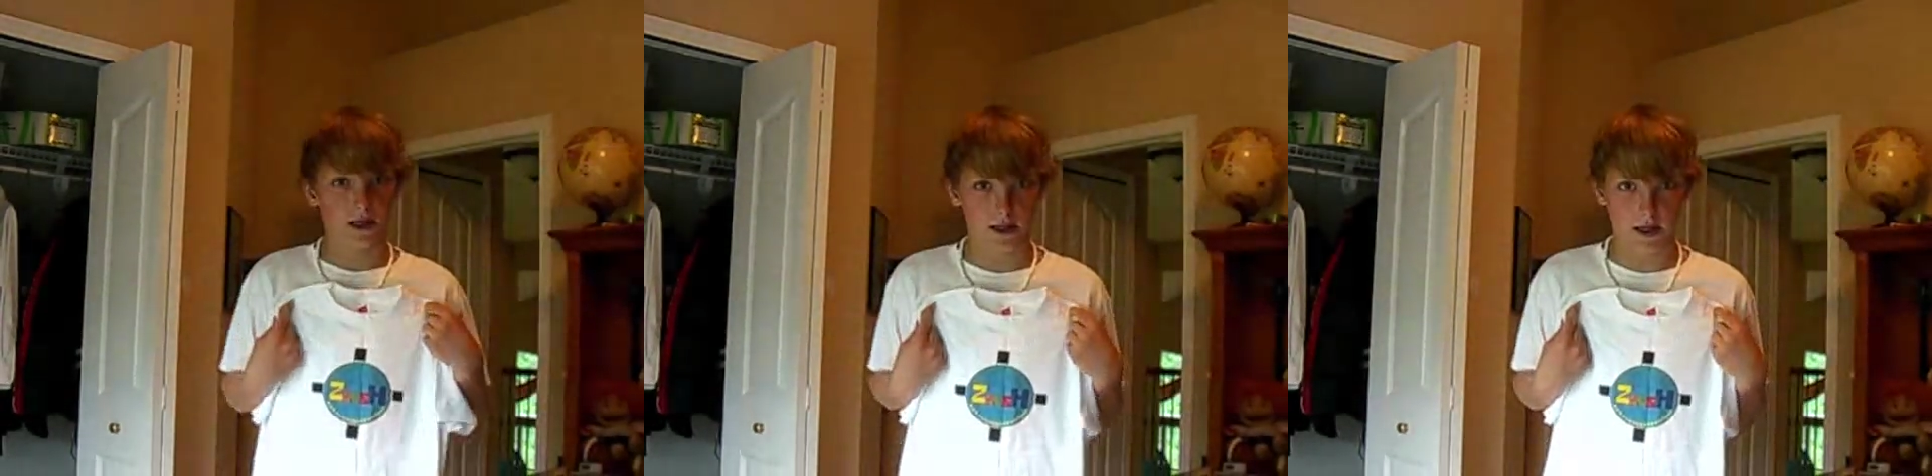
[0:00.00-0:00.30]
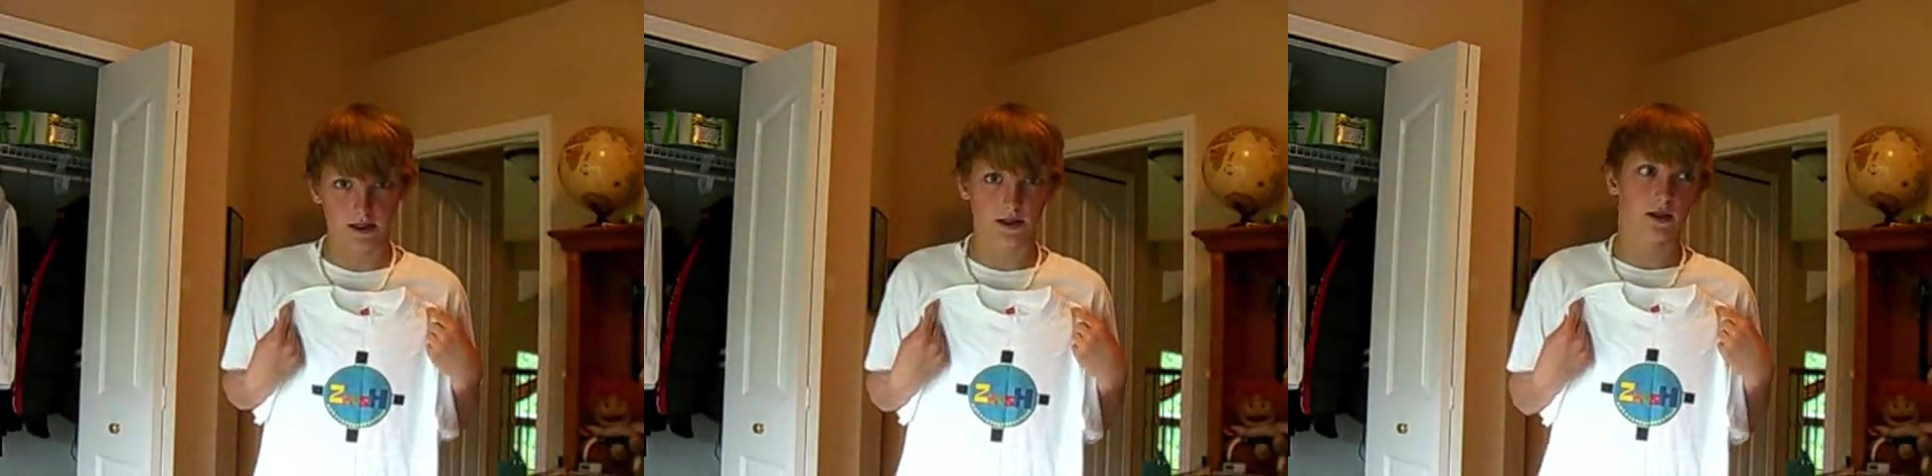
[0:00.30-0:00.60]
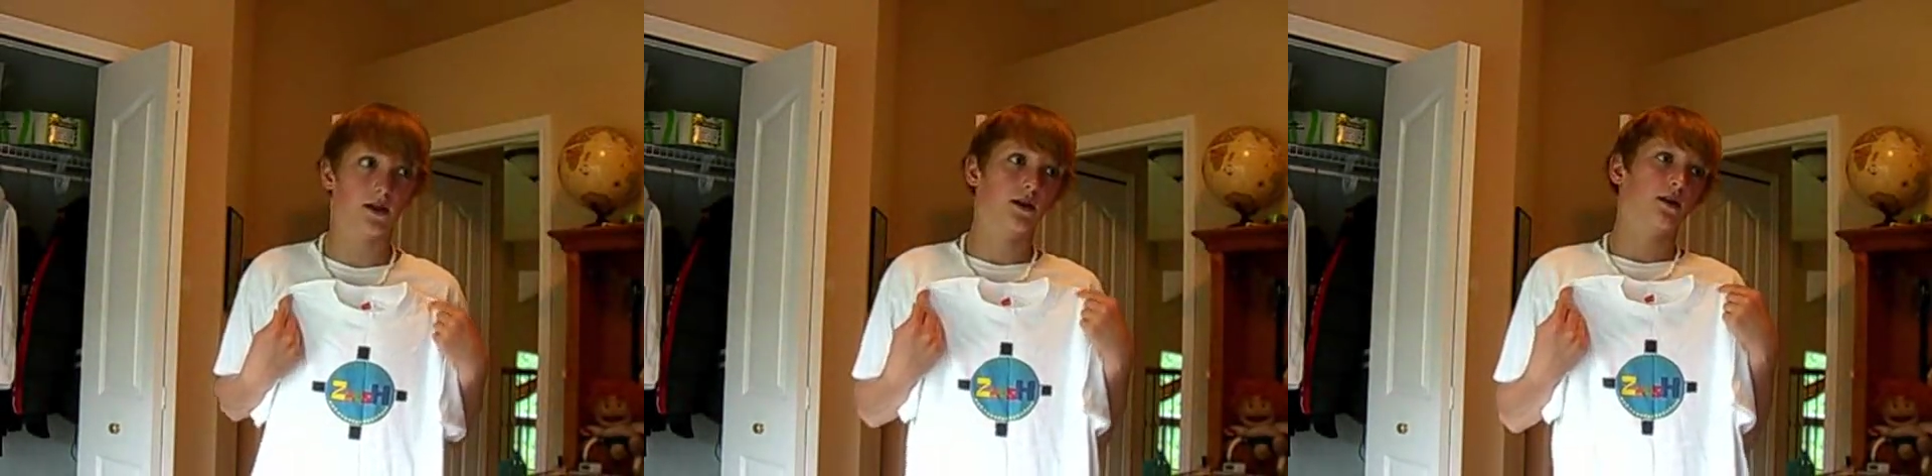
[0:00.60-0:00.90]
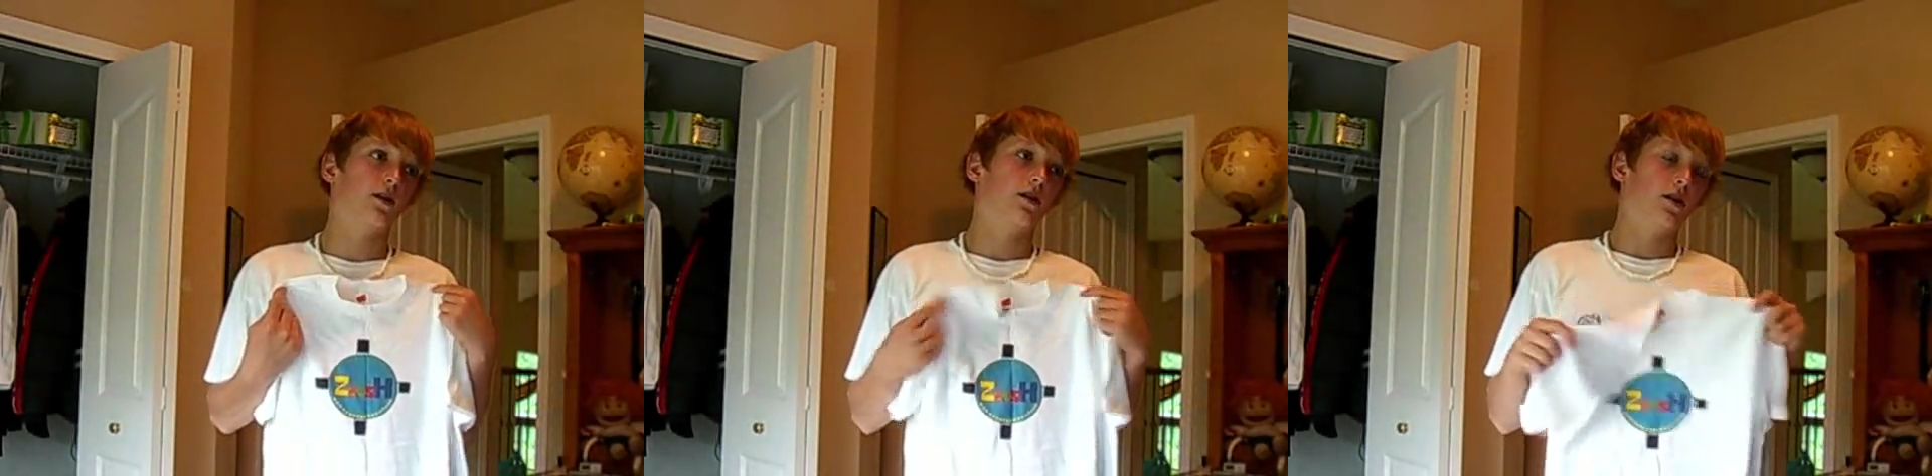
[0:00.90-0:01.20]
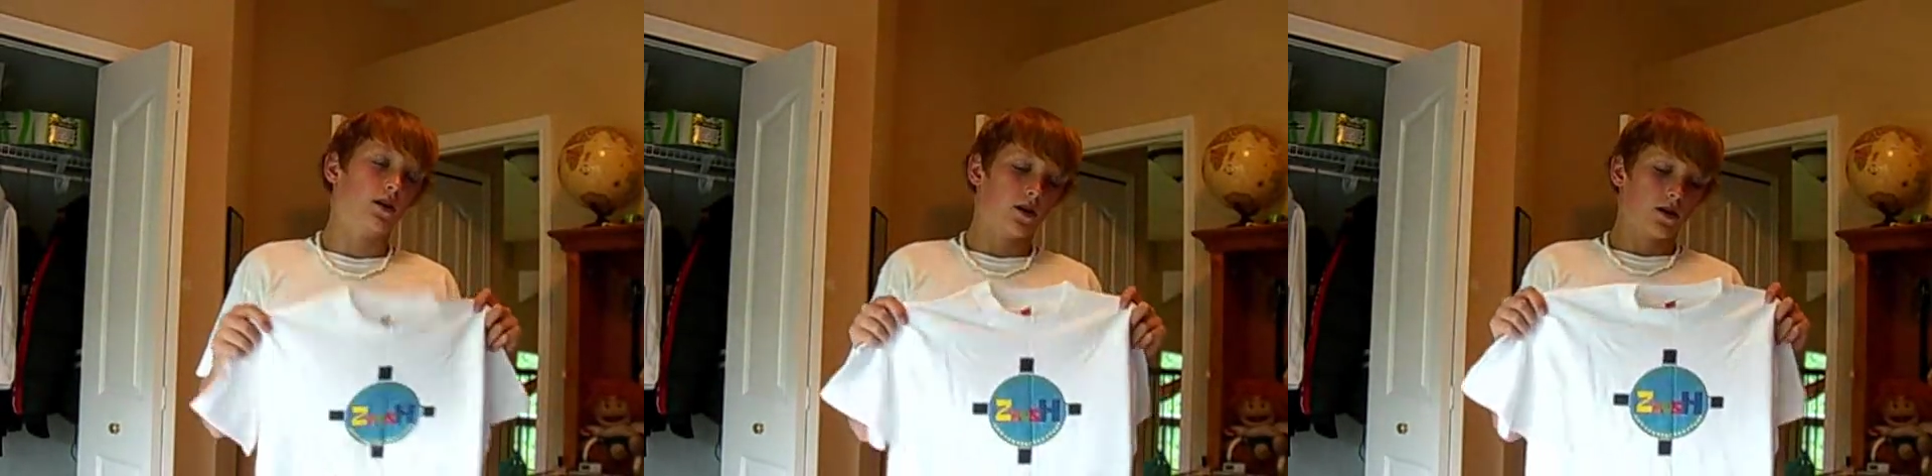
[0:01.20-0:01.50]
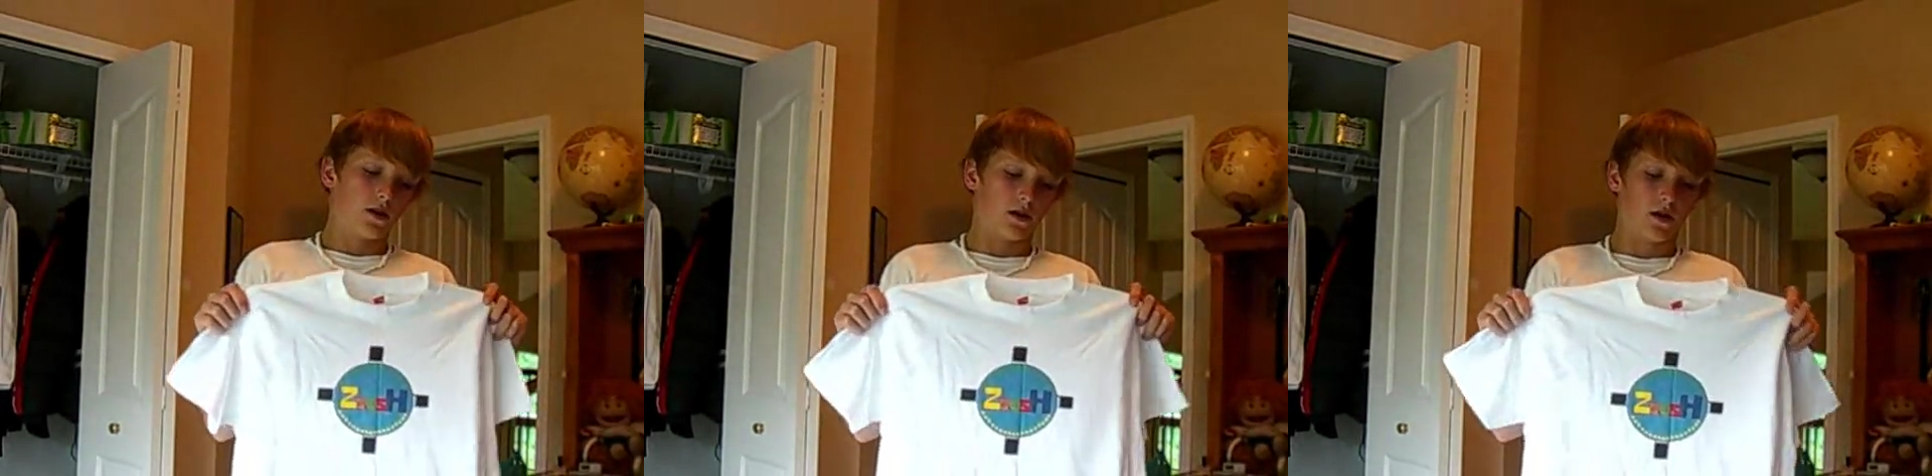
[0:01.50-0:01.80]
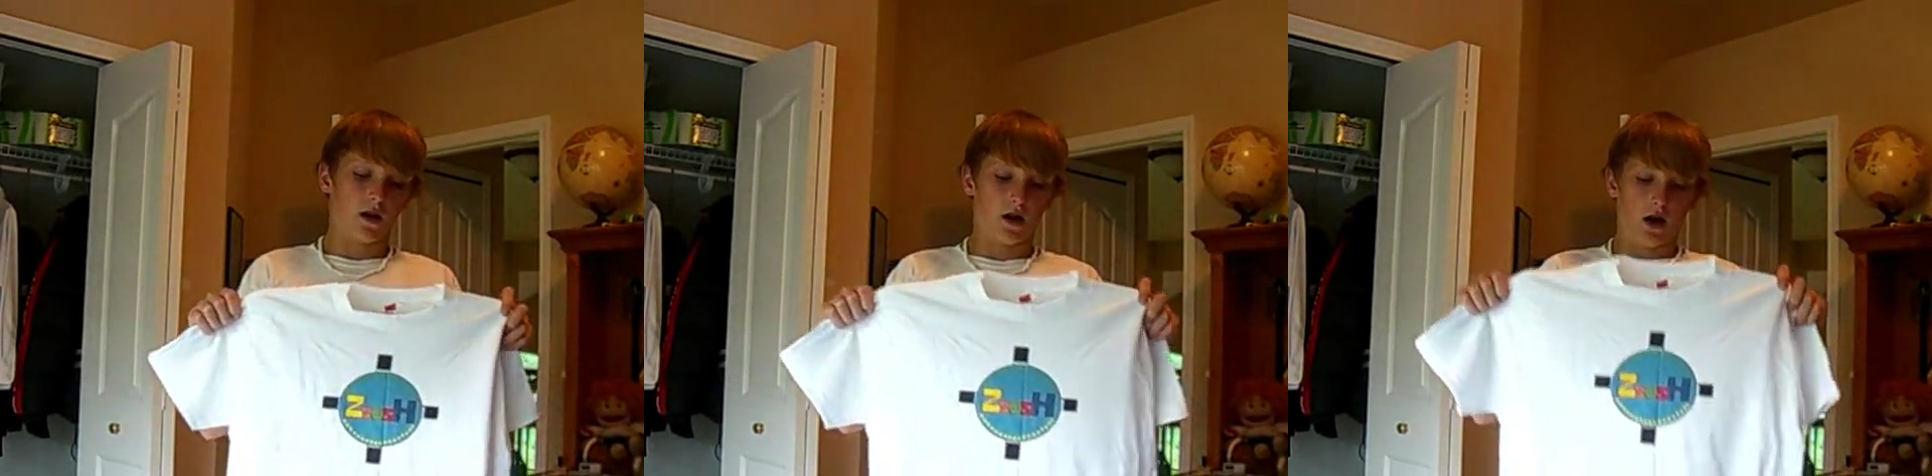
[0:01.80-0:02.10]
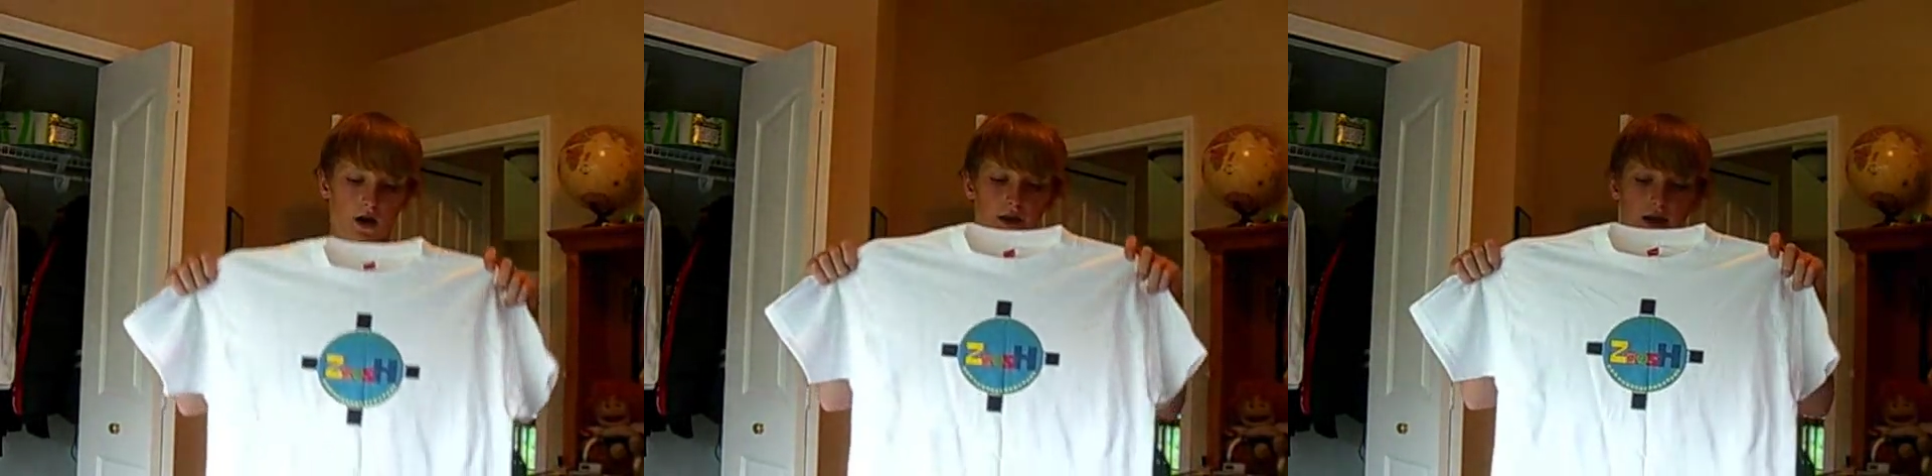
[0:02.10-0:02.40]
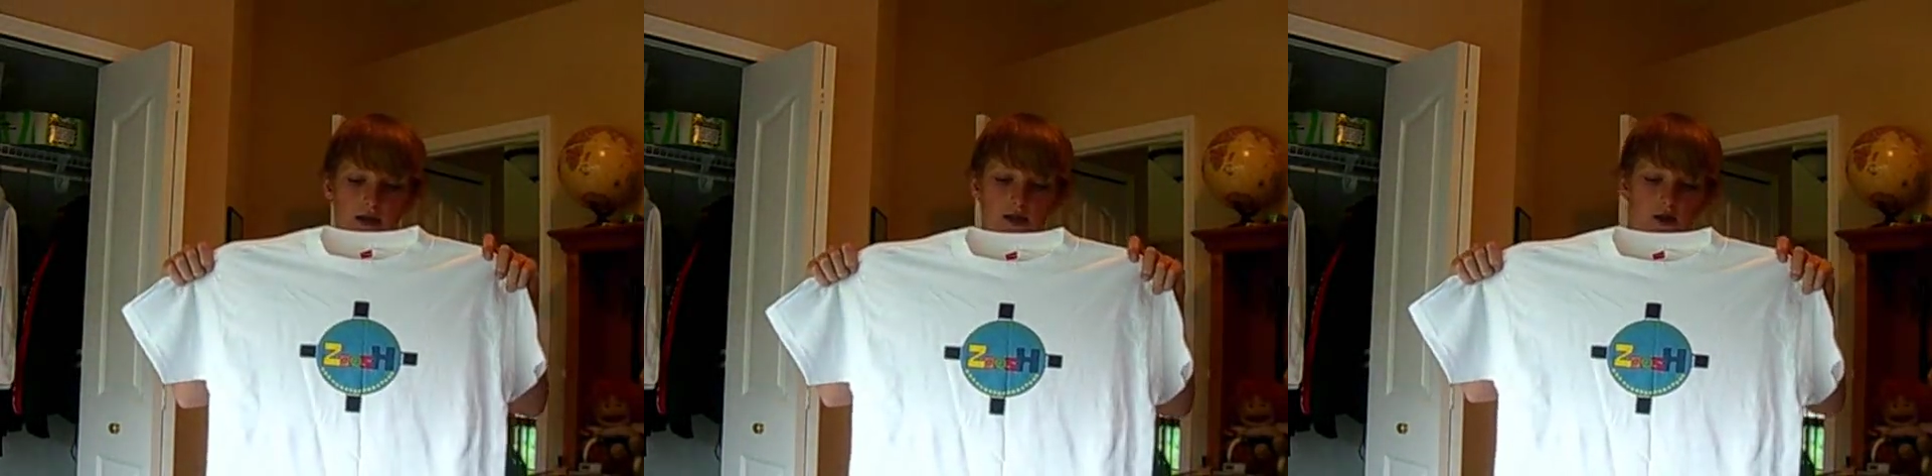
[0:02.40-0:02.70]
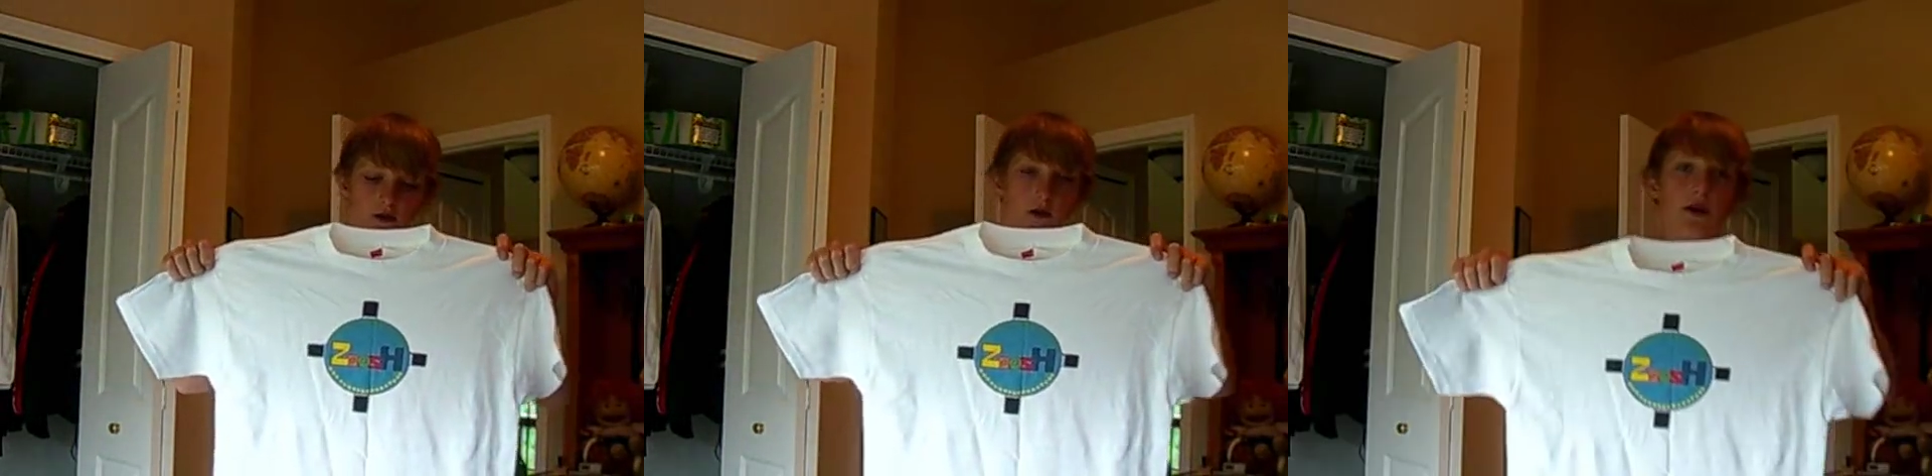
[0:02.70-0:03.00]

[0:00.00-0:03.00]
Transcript: my size. Uh, yeah, so